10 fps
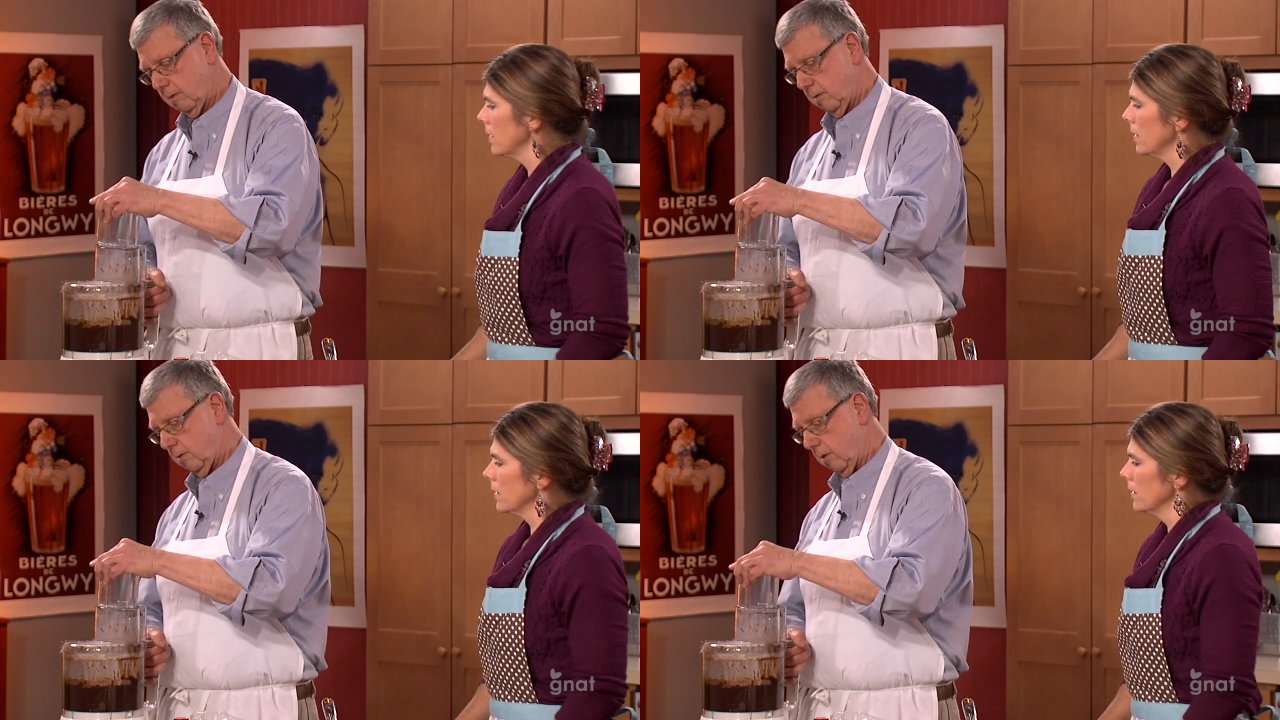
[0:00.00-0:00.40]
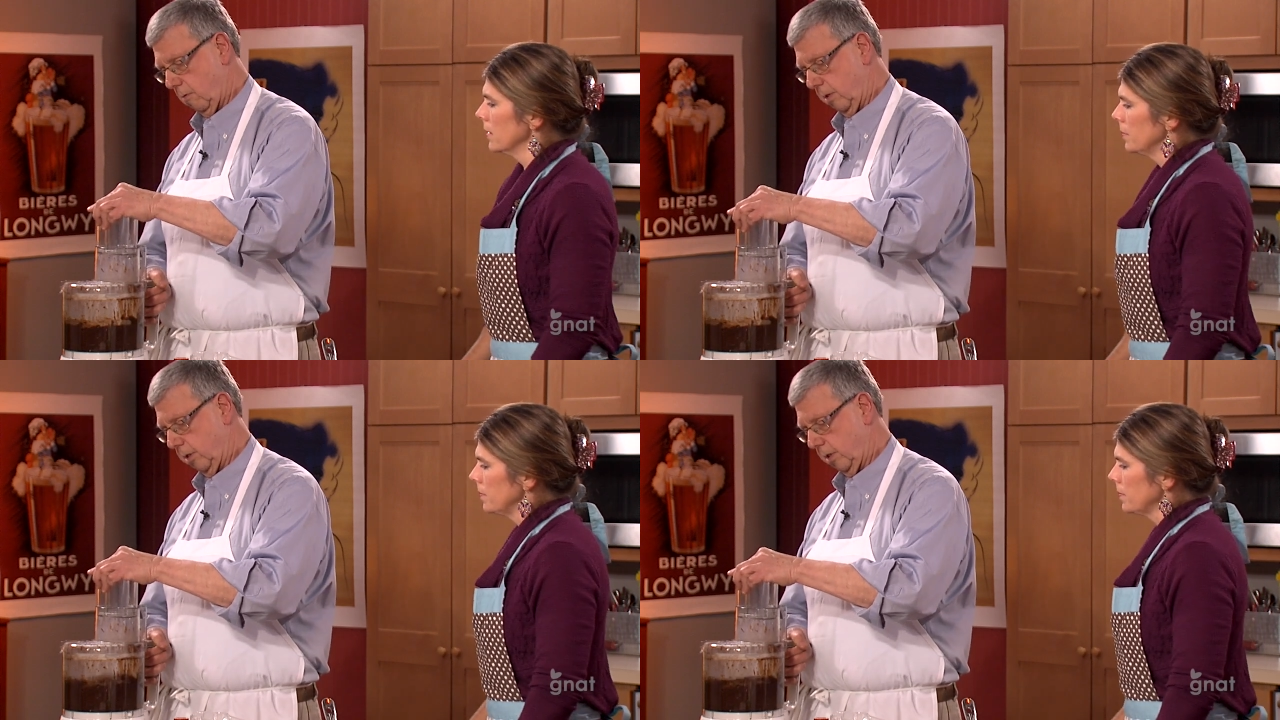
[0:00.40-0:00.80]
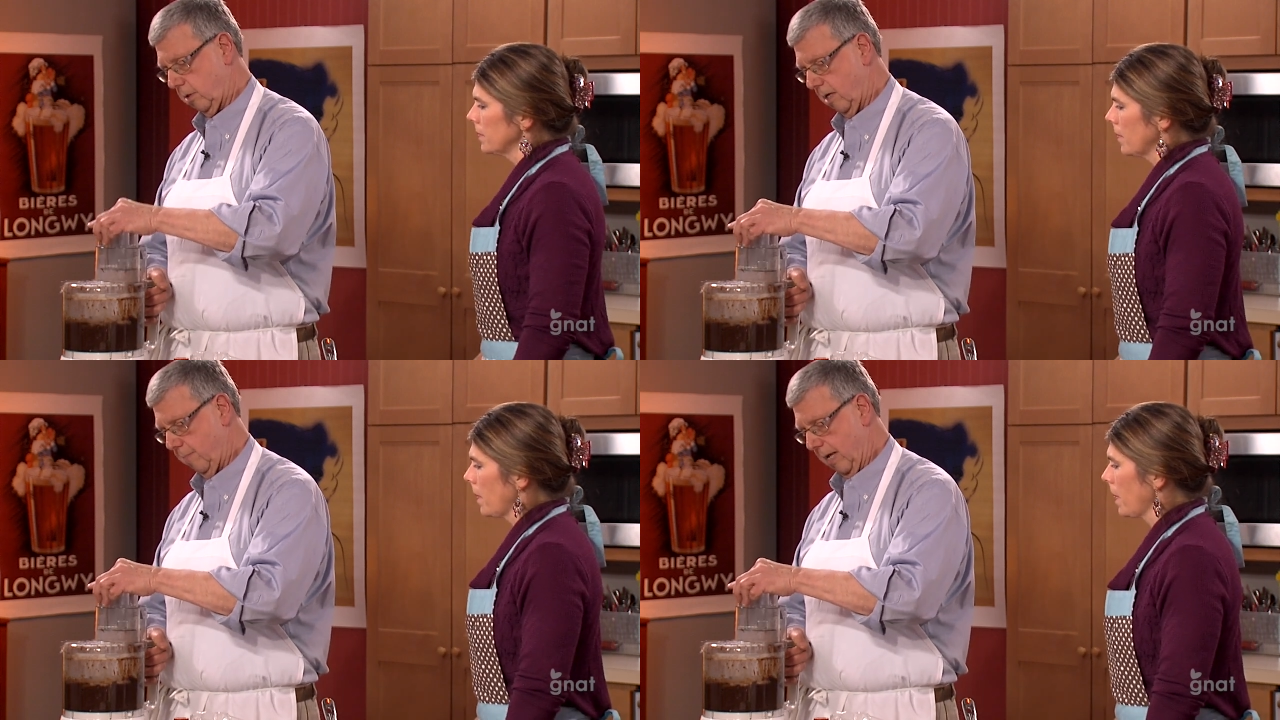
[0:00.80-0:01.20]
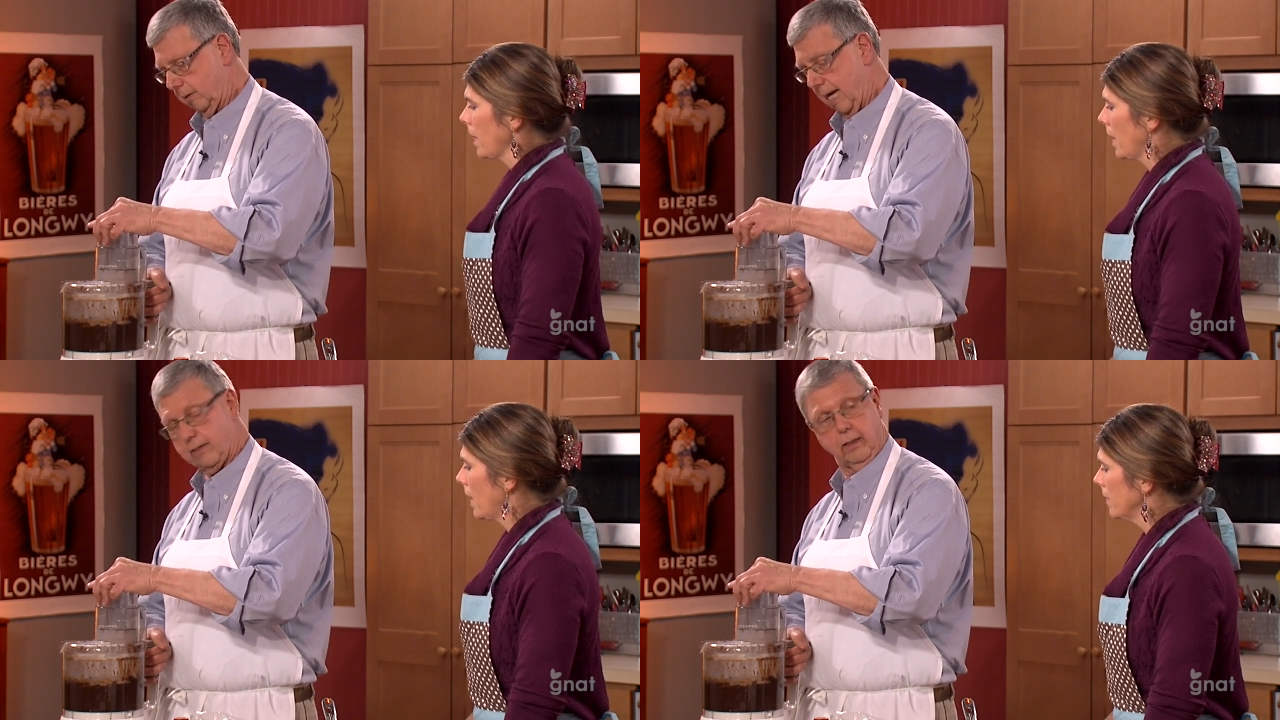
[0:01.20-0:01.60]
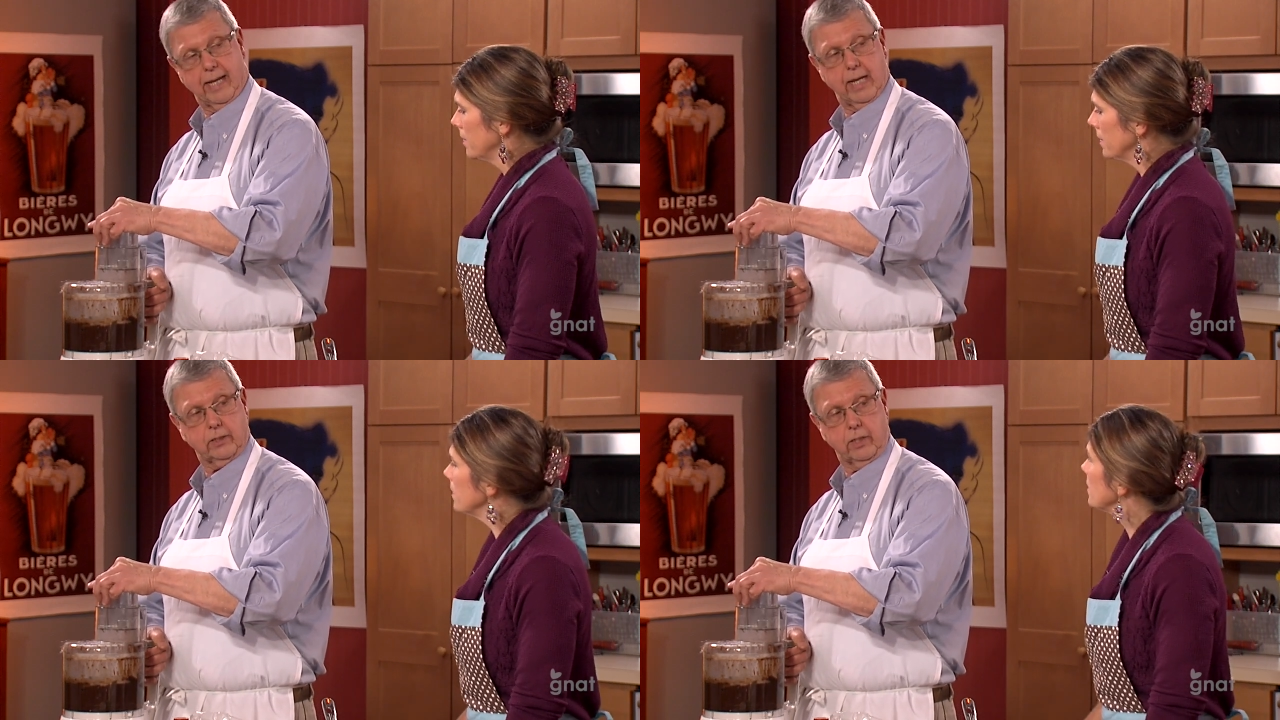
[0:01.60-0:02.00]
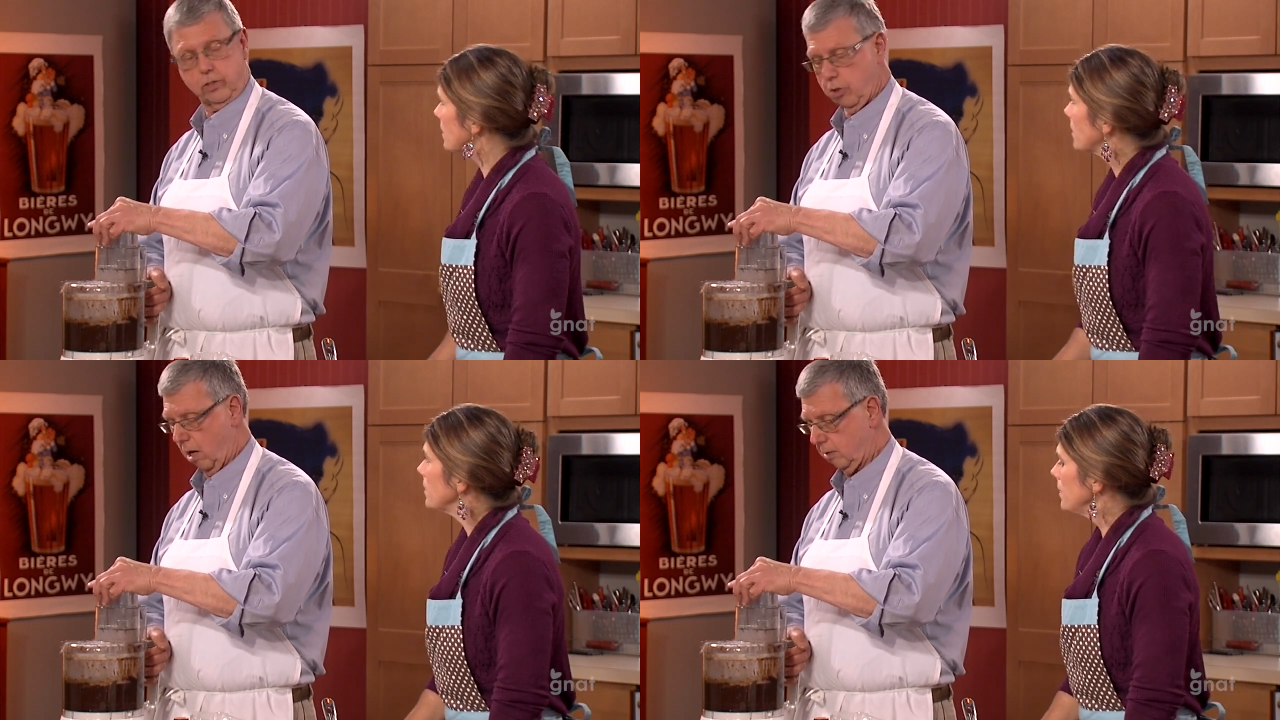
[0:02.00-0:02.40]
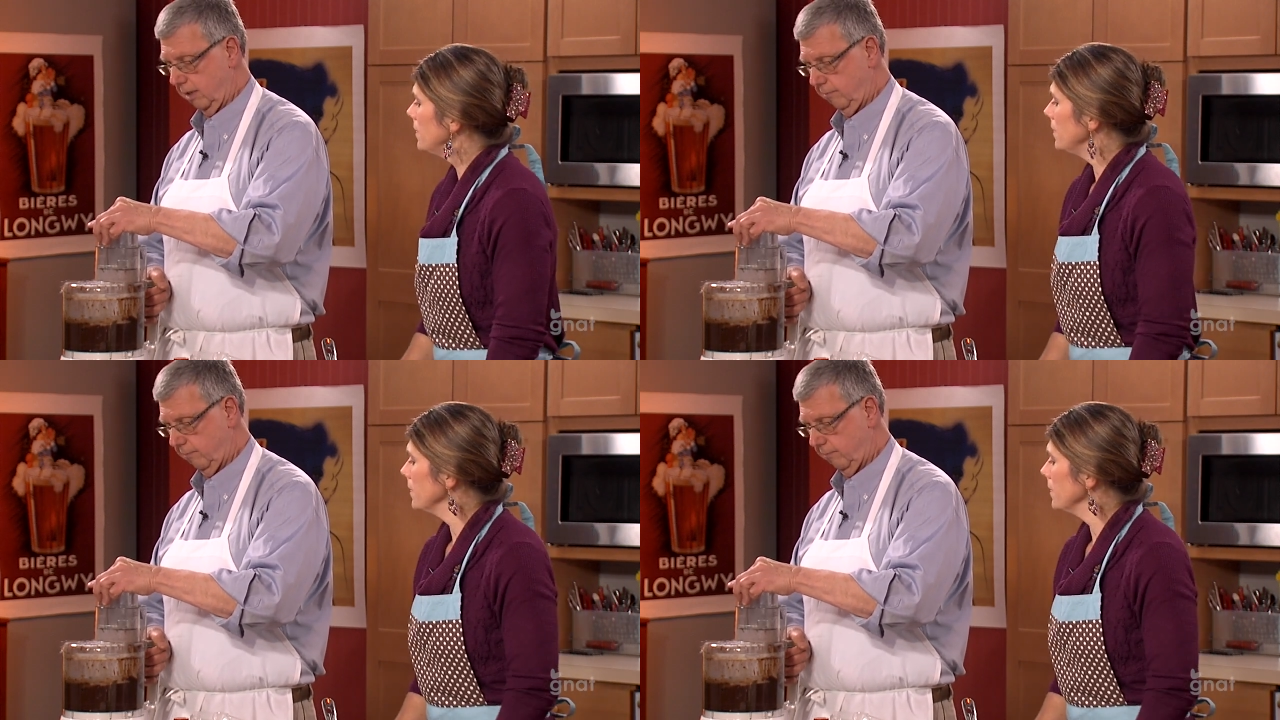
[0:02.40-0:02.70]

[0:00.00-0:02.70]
Speaker 1: So we're just going to melt out the last of the chocolate.